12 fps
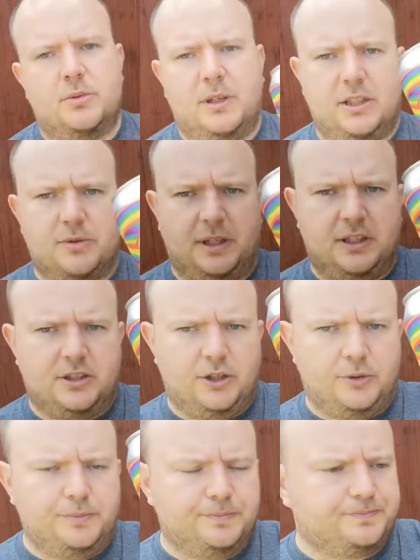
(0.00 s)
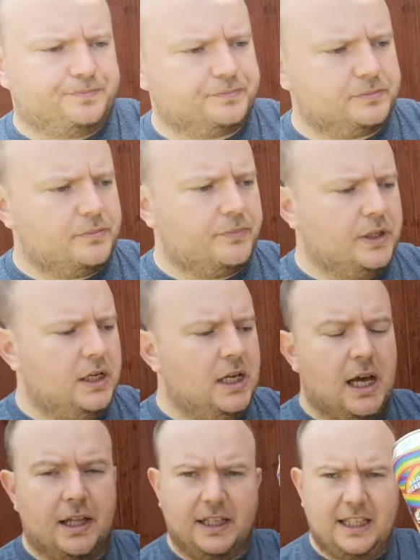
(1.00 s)
2022.
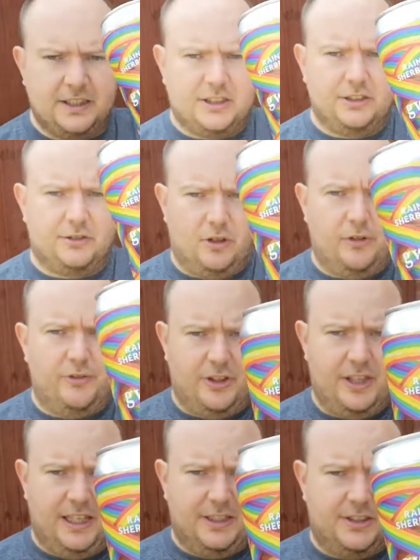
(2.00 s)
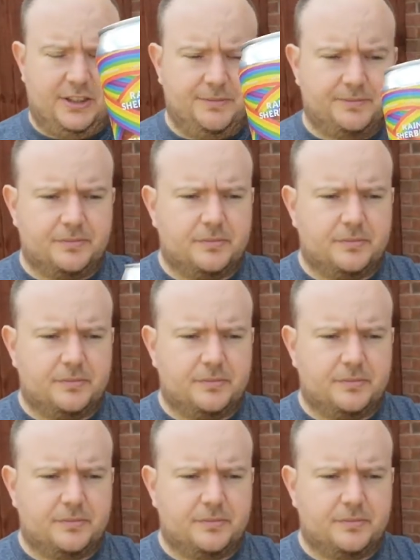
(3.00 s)
I think it's still on offer, this.